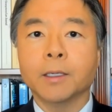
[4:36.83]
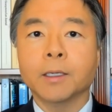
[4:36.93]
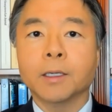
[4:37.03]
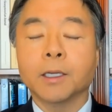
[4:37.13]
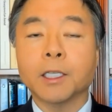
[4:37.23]

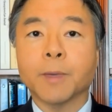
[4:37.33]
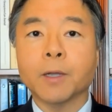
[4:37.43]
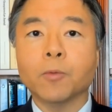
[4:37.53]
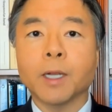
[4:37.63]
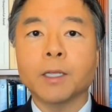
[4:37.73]
It's by
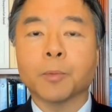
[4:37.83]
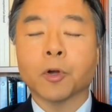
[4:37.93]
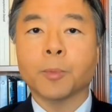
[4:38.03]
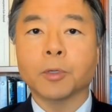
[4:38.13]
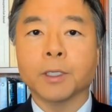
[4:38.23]
winning
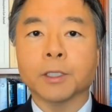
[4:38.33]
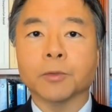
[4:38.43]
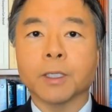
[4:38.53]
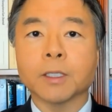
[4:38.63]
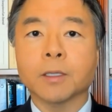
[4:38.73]
purple
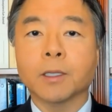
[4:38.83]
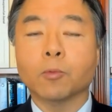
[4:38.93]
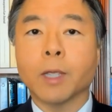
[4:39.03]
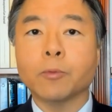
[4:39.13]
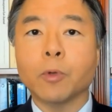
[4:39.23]
districts. The
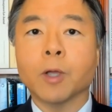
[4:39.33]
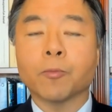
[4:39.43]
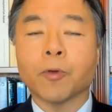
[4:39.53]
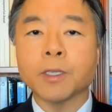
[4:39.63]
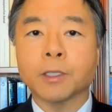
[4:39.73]
way we win
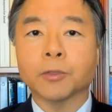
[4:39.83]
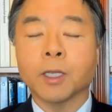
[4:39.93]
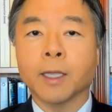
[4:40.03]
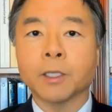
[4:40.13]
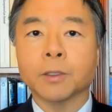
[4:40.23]
presidential
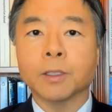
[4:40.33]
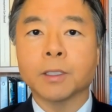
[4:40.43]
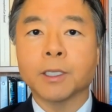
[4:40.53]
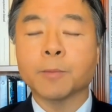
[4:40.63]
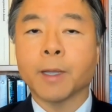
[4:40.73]
elections
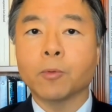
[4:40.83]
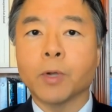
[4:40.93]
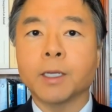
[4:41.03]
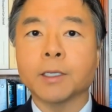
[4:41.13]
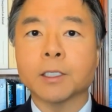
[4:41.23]
is by
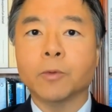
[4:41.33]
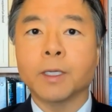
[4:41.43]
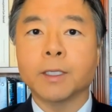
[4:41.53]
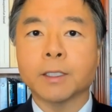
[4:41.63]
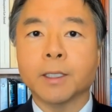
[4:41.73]
winning
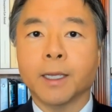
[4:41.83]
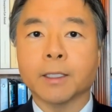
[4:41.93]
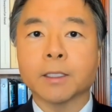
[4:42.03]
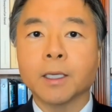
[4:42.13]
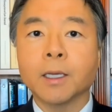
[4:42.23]
swing
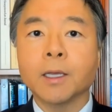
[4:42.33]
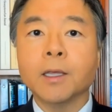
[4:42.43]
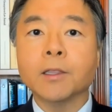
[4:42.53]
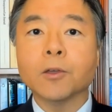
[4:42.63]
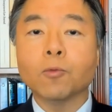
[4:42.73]
states.
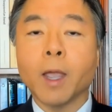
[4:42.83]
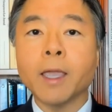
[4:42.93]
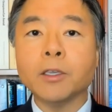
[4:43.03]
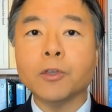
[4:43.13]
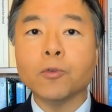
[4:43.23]
The way
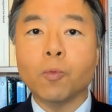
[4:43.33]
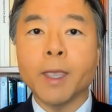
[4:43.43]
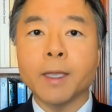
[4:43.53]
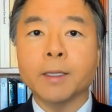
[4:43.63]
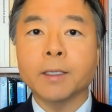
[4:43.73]
you
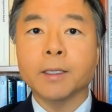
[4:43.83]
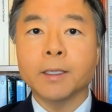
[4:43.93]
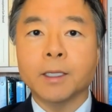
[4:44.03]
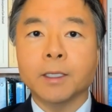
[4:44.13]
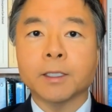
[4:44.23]
win
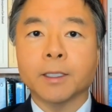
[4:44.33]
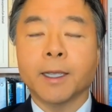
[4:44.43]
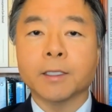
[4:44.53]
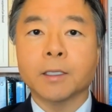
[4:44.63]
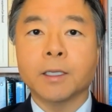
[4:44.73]
these
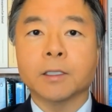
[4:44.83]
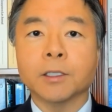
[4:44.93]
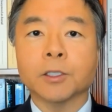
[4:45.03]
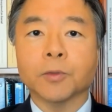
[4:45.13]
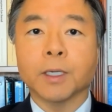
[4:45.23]
states and these
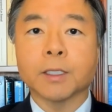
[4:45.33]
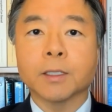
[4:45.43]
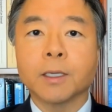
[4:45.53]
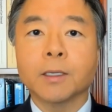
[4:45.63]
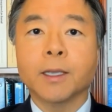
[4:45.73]
districts
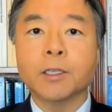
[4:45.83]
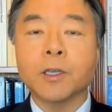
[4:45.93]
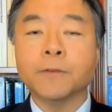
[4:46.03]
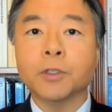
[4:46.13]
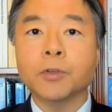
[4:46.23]
is you have
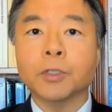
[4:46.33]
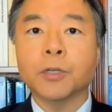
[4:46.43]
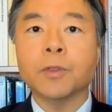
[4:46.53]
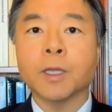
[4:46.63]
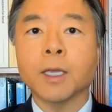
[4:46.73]
to do
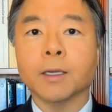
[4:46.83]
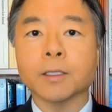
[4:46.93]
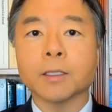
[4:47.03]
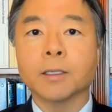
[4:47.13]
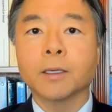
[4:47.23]
two
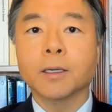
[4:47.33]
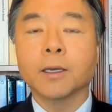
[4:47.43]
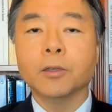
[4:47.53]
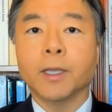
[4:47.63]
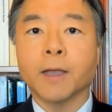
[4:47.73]
things.
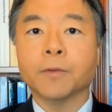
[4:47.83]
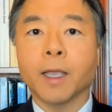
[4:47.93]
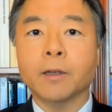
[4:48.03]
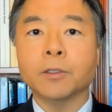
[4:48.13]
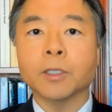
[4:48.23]
You have to
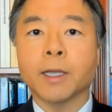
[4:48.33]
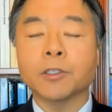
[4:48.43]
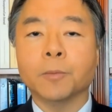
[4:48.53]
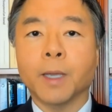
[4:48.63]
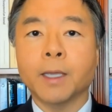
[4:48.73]
energize
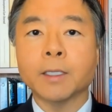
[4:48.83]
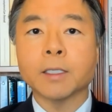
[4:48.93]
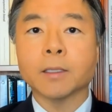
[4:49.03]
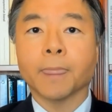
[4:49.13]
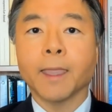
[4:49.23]
your
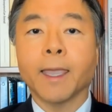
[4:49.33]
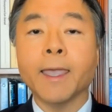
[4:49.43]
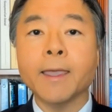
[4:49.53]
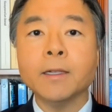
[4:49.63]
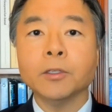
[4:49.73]
base,
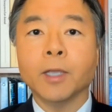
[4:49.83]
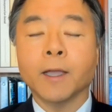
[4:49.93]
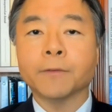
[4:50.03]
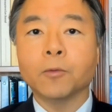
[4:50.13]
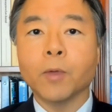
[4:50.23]
and you have
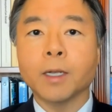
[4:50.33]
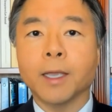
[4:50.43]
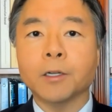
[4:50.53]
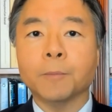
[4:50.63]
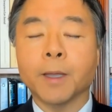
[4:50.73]
to win
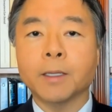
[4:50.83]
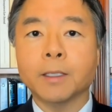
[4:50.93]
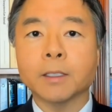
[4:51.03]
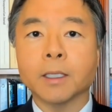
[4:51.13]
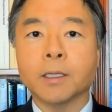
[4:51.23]

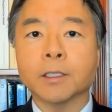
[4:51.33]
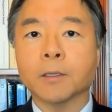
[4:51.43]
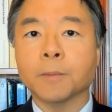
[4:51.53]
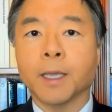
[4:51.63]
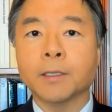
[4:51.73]
independents, and in
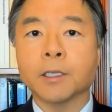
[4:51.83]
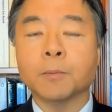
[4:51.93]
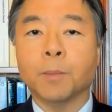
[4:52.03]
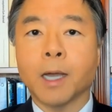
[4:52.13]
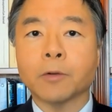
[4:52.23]
some cases,
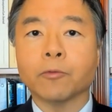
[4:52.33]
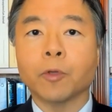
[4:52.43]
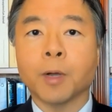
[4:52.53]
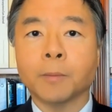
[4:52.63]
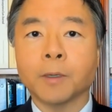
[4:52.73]
moderate
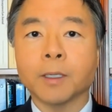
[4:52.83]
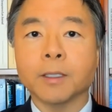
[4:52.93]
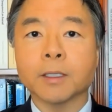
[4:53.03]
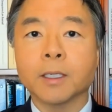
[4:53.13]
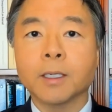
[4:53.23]

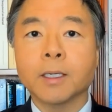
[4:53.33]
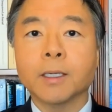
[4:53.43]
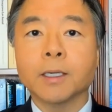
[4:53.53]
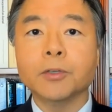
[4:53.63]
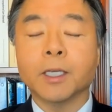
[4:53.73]
Republicans.
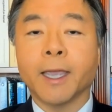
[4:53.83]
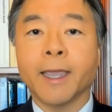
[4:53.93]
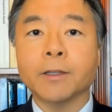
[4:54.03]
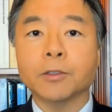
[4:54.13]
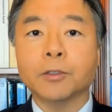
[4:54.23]
You
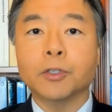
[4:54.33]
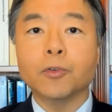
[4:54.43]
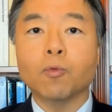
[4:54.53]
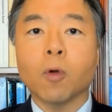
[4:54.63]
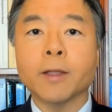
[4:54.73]
can't do
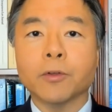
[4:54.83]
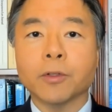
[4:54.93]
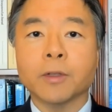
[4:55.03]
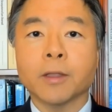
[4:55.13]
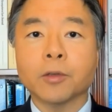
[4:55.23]
one or
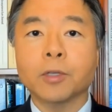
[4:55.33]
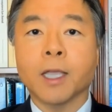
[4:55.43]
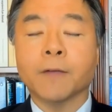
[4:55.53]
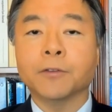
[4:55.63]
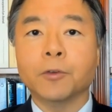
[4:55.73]
the other. You
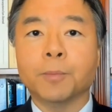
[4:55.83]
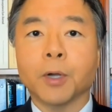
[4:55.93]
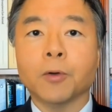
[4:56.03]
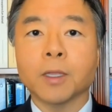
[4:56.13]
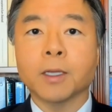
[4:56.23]
have to do
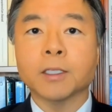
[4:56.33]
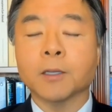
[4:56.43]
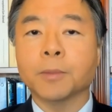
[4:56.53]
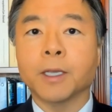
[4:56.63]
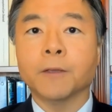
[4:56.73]
both. It's
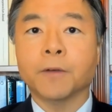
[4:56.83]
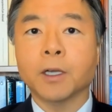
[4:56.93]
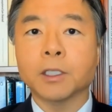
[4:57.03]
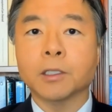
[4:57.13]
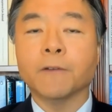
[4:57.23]
simply a
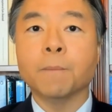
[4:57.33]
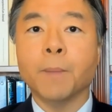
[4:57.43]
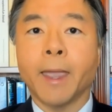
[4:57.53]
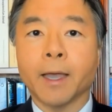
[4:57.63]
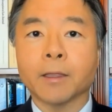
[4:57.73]
function of
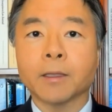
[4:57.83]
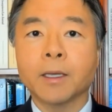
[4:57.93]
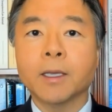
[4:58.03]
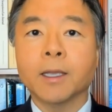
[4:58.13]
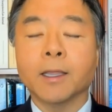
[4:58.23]
math.
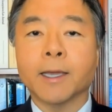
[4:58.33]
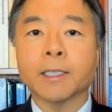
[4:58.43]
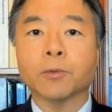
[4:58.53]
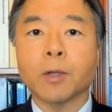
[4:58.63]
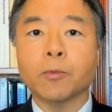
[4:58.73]
And that's
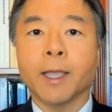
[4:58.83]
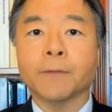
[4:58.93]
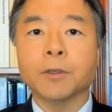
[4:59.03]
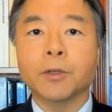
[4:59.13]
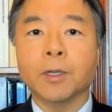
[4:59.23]
why we have
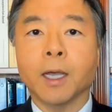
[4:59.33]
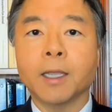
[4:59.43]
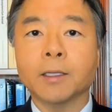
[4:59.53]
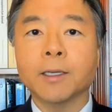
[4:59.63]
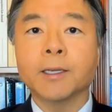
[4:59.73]
to unite.
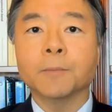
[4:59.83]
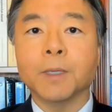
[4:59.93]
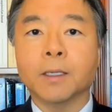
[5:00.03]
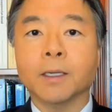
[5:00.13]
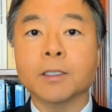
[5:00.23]

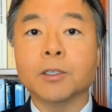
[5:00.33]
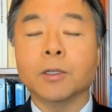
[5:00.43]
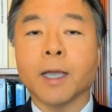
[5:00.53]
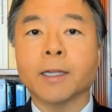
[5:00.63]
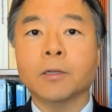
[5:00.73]
because
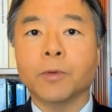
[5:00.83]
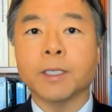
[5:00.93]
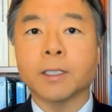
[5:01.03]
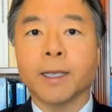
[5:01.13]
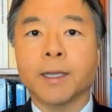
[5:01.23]
united we
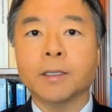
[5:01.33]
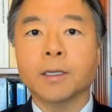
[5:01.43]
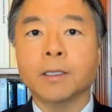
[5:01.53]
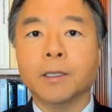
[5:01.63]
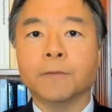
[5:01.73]
stand,
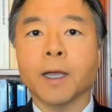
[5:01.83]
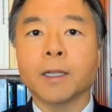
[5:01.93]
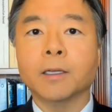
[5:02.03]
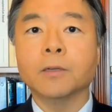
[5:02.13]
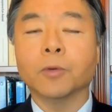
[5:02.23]

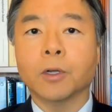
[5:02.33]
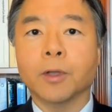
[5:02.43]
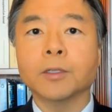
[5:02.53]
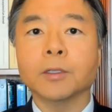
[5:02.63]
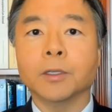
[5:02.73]
divided we're going
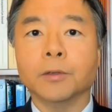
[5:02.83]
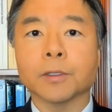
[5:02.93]
to lose.